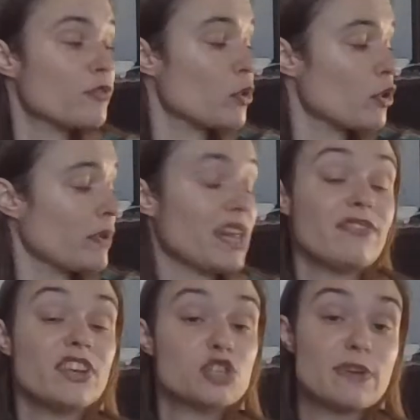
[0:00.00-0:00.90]
for when I
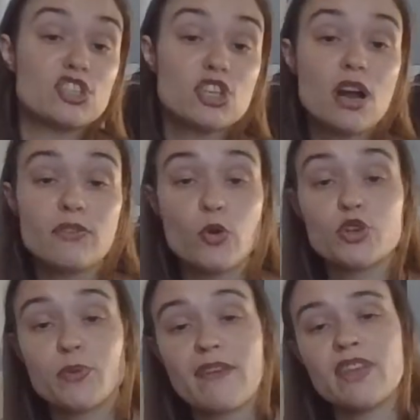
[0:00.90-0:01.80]
finish my Star
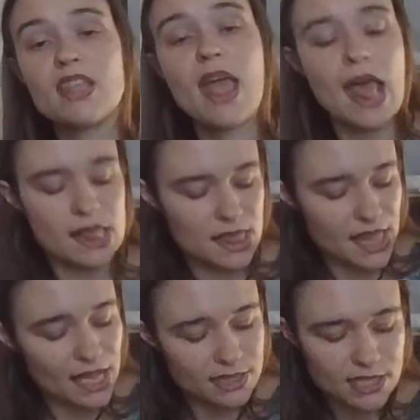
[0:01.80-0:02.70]
Forge Revan,
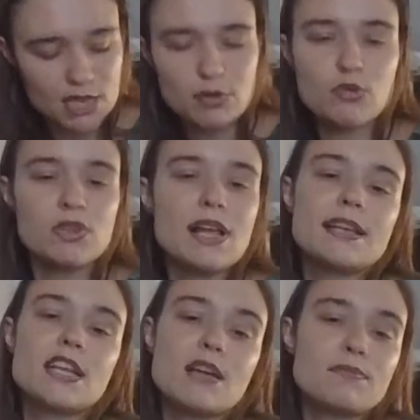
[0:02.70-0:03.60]
that saber will
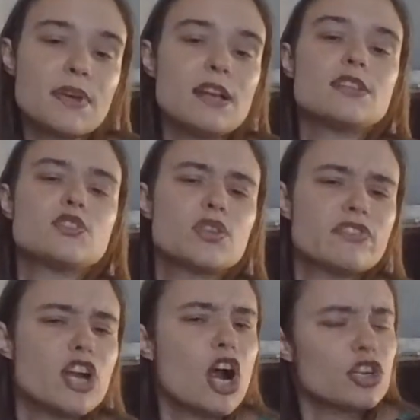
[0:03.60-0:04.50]
end up in sort
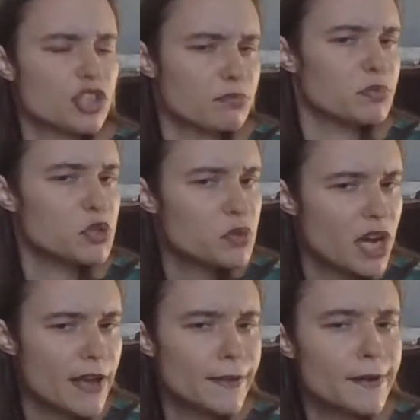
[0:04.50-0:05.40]
of an Arctic Blue
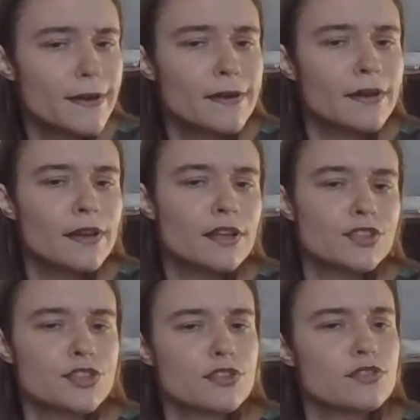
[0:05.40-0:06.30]
color
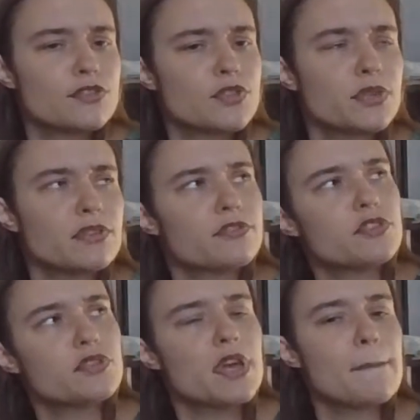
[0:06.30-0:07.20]
to sort of
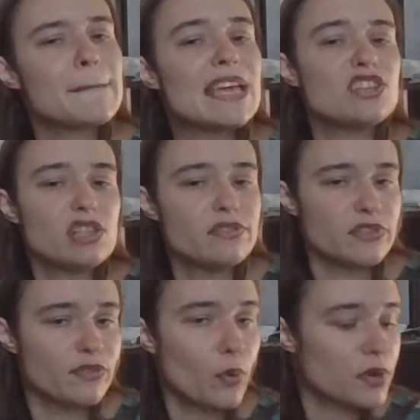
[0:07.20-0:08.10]
do the Mantle of
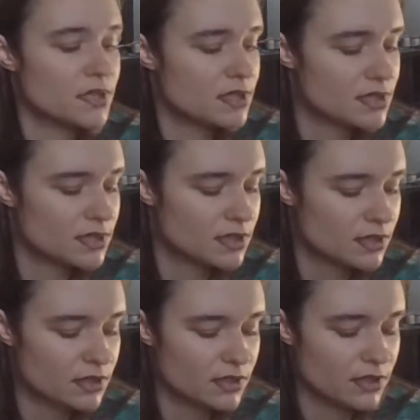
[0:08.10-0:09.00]
the Force
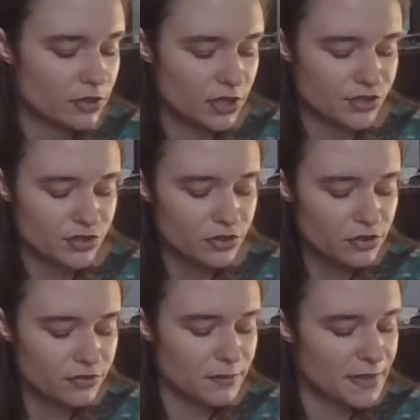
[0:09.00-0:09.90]

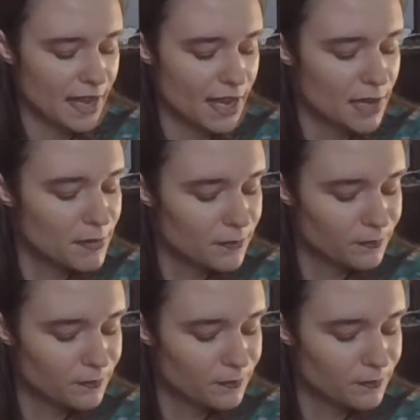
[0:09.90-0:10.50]
crystal from the game.